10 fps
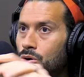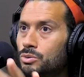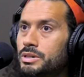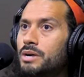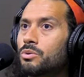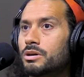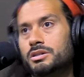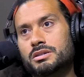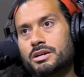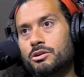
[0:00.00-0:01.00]
whole
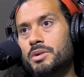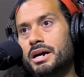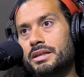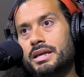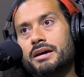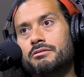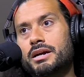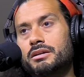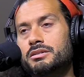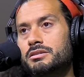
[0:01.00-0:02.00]
networks that go behind that,
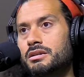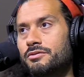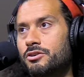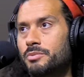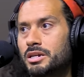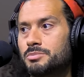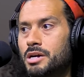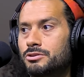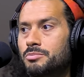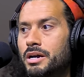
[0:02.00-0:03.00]
right? Because if you're being
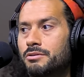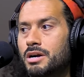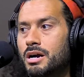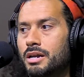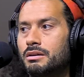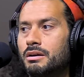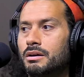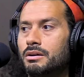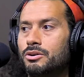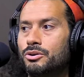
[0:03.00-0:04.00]
sponsored by Iran,
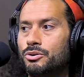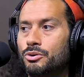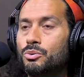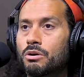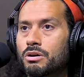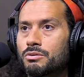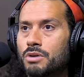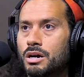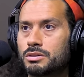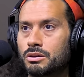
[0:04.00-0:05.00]
who are
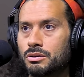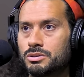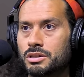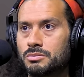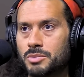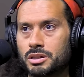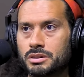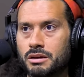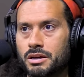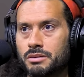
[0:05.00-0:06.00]
Iran's closest
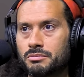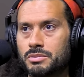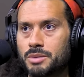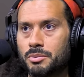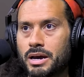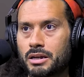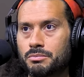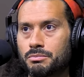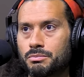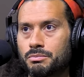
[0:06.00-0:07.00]
military and diplomatic
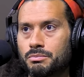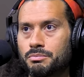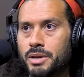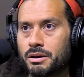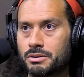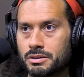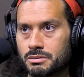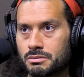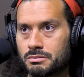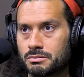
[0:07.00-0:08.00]

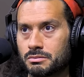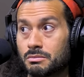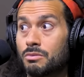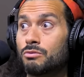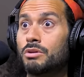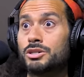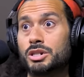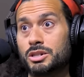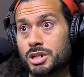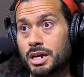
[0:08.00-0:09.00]
peers?
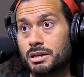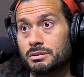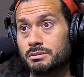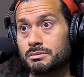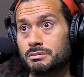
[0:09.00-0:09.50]
Russia and China,